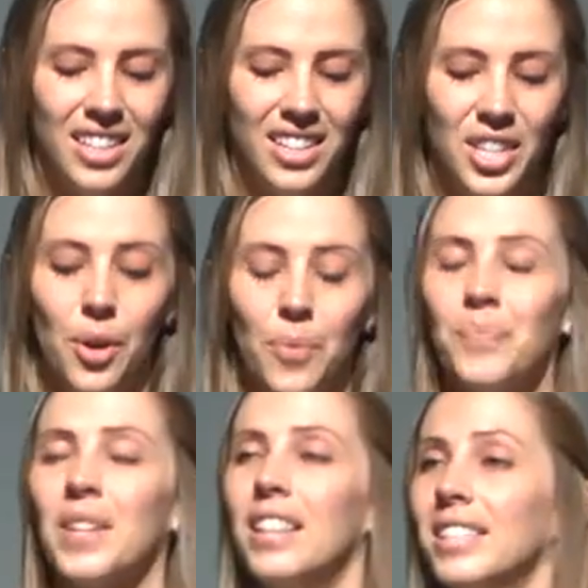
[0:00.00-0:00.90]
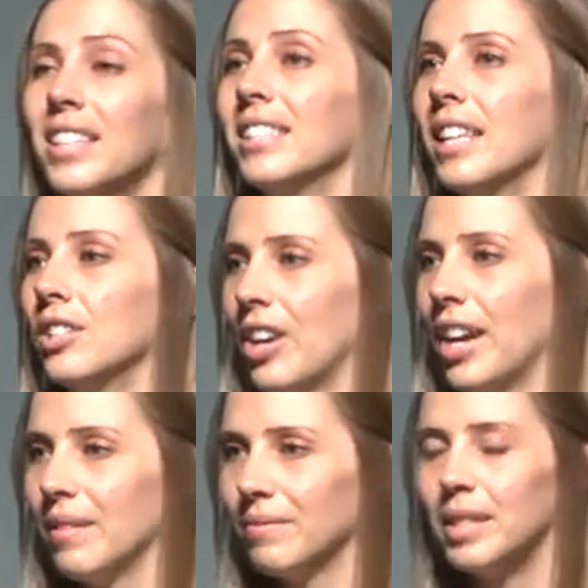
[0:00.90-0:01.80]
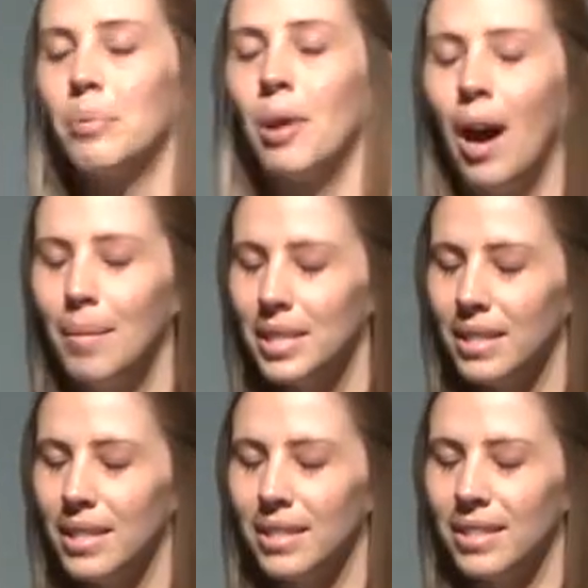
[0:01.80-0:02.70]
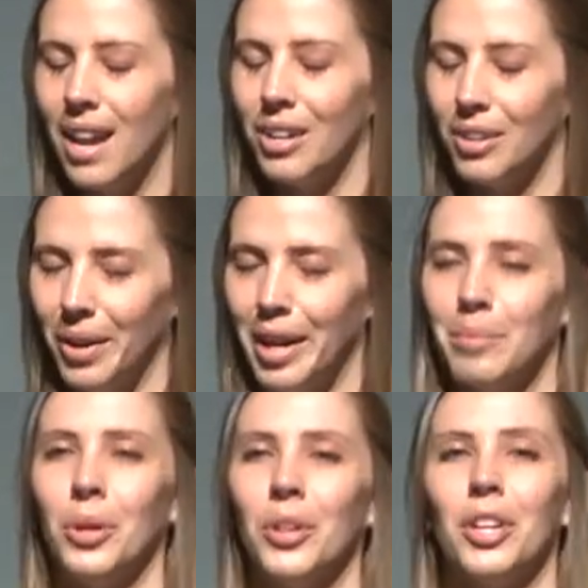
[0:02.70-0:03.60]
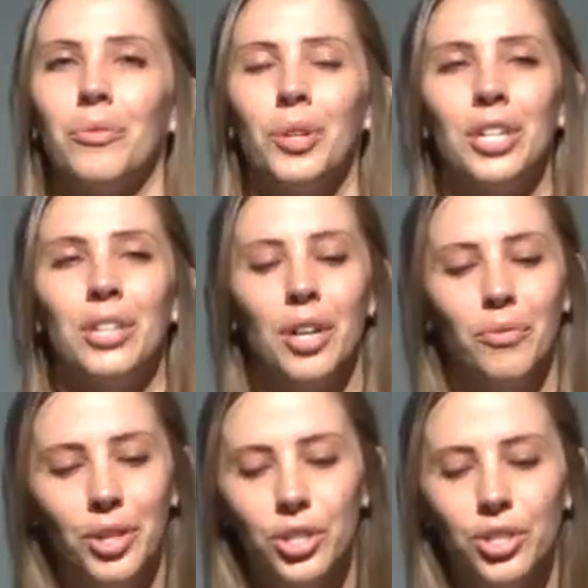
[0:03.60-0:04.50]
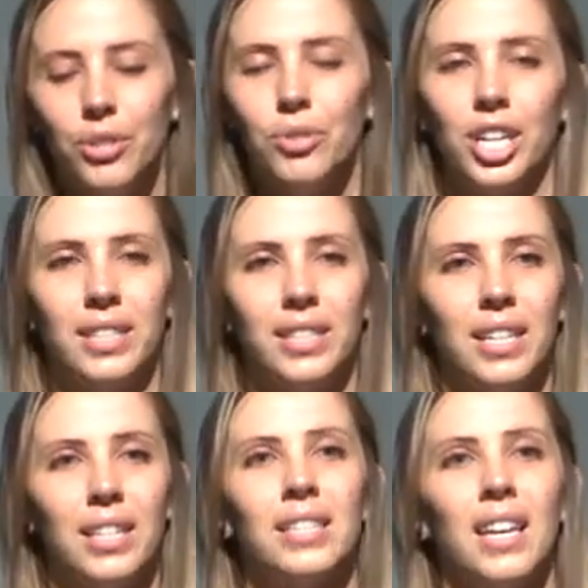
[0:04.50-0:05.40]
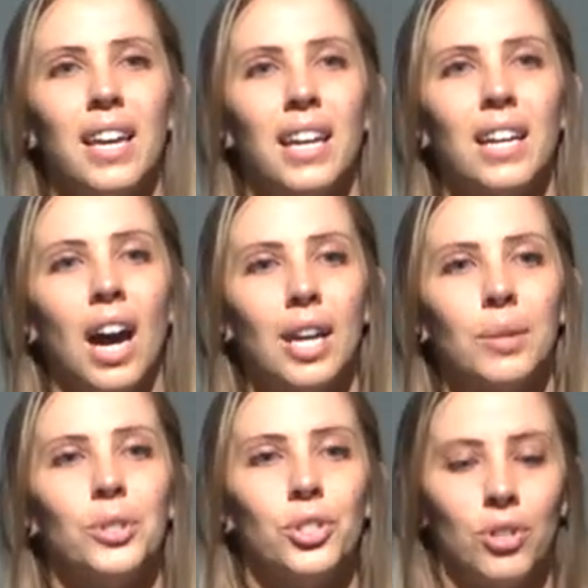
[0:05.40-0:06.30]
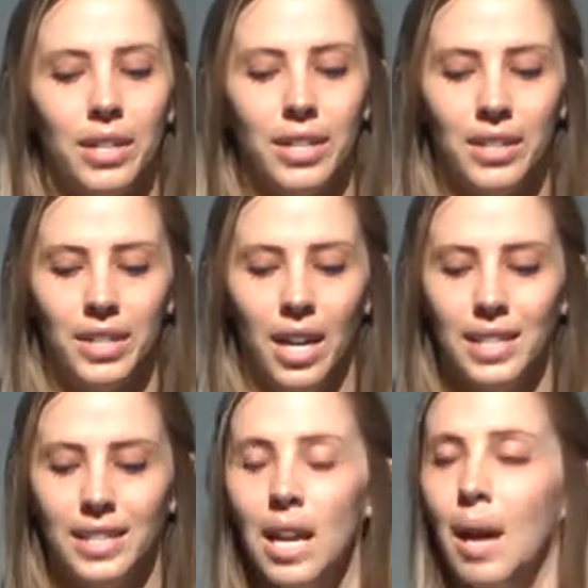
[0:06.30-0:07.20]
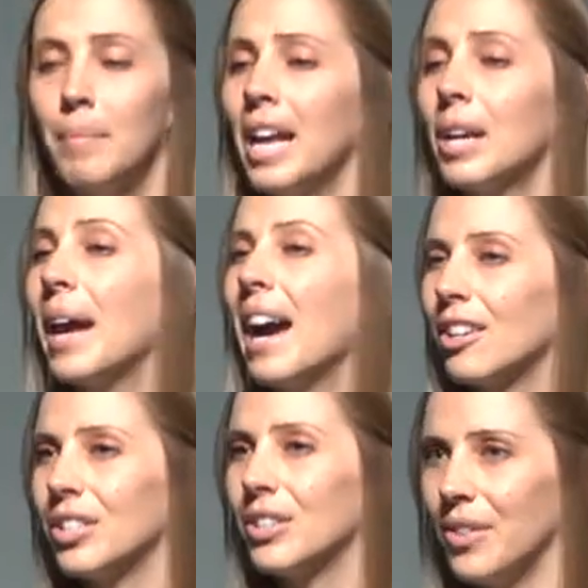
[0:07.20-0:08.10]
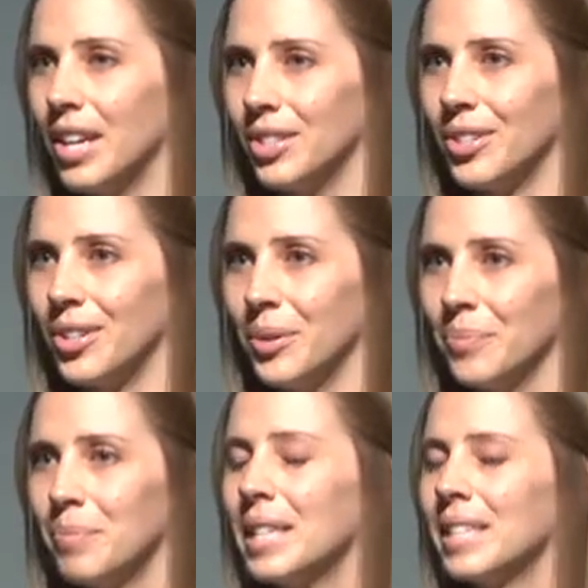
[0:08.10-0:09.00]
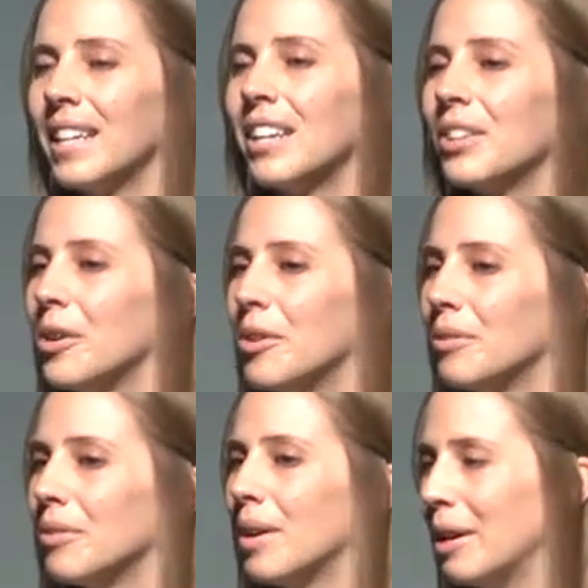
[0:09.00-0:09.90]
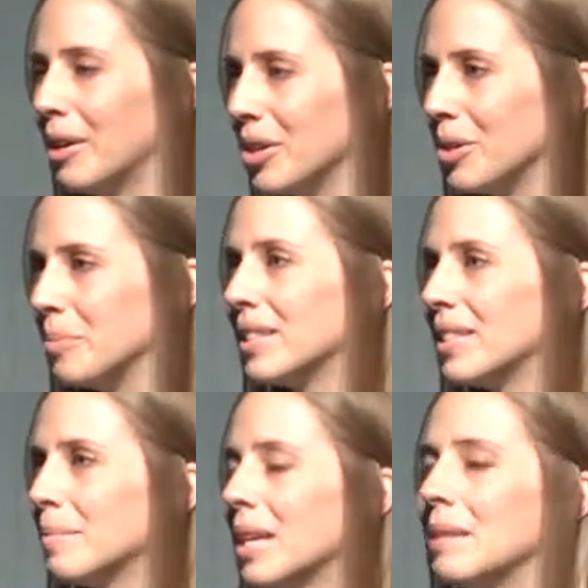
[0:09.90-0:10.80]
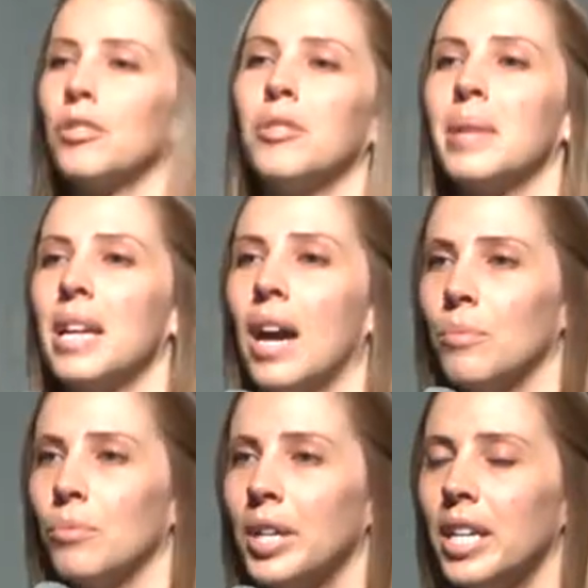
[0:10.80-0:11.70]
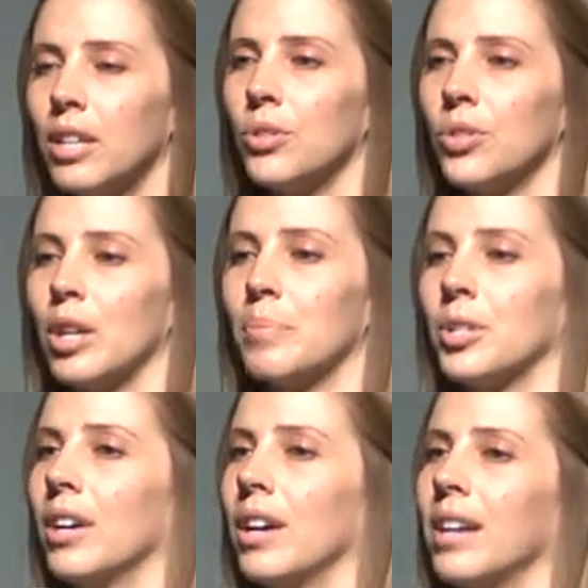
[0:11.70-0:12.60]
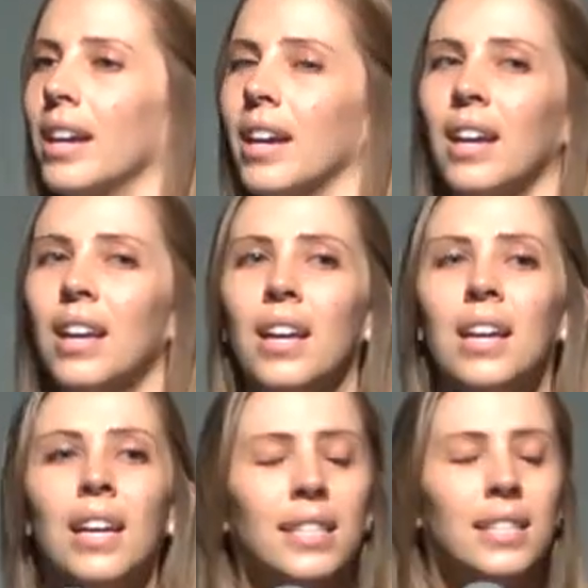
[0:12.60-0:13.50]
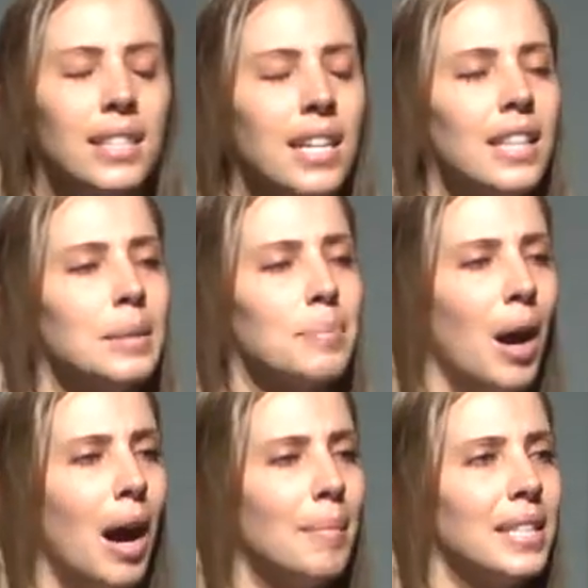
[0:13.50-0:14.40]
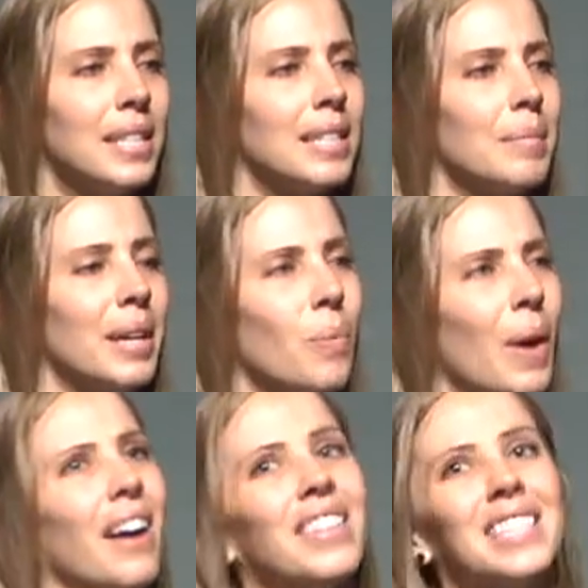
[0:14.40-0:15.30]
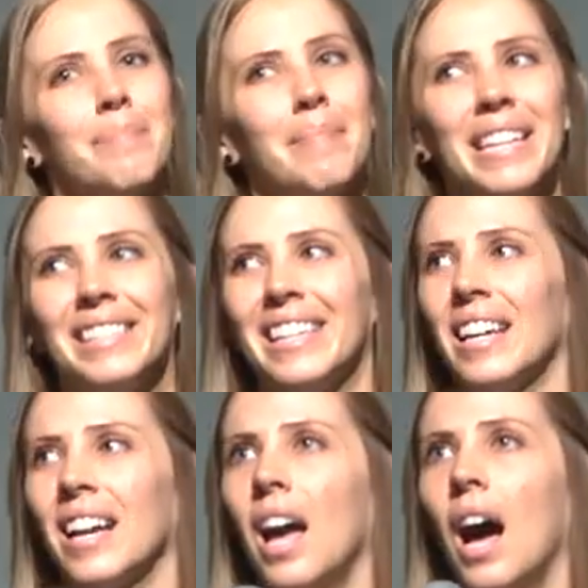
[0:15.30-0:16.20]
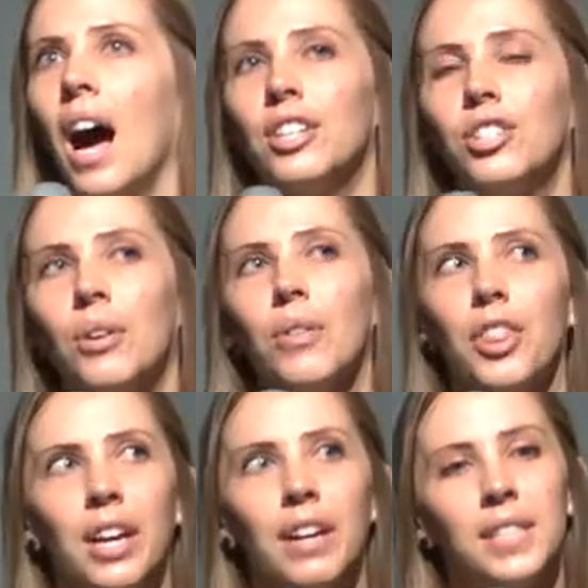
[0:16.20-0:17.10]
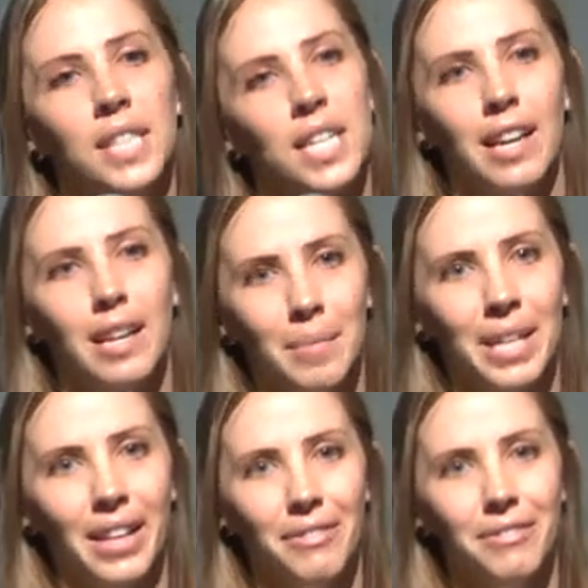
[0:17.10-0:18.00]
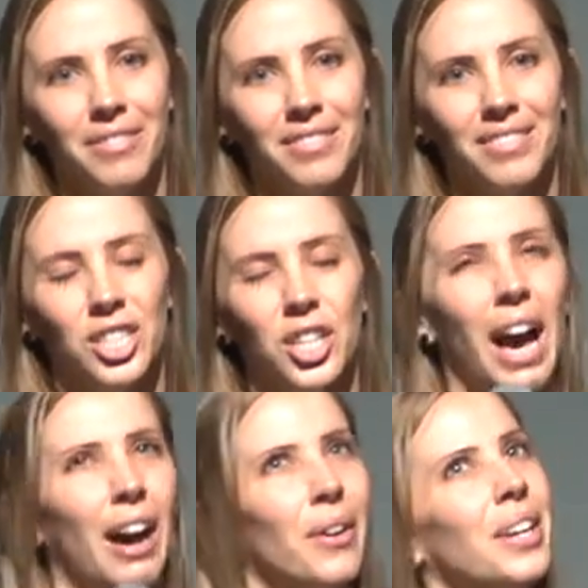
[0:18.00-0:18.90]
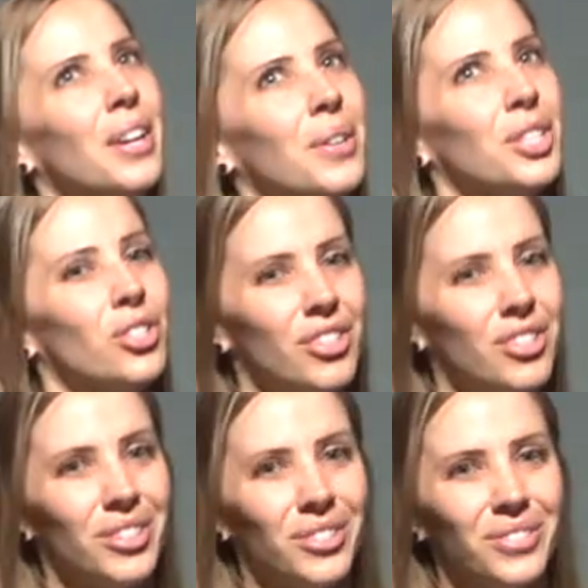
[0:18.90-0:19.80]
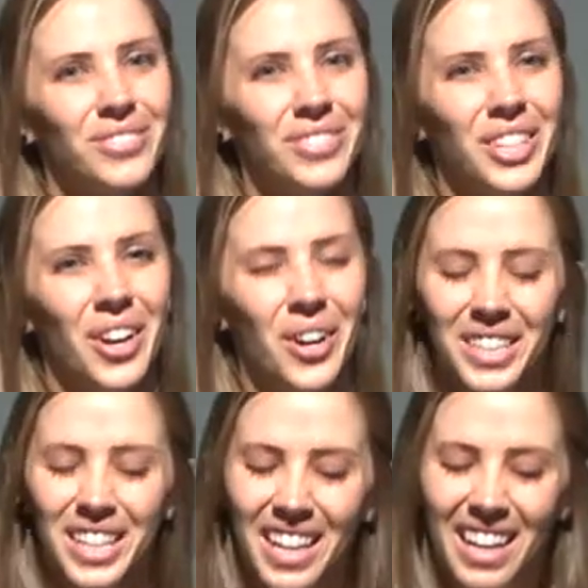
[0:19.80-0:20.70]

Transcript: So this all sounds great. The promise is incredible that if we do justice, that God will draw near to us. But how do we actually know that's true? Because I don't know about you, but sometimes for me, I'm reading through scripture and I see these promises and I'm like, wow, that's amazing. I don't think I've seen that in my life. So how do I know it's true? You know?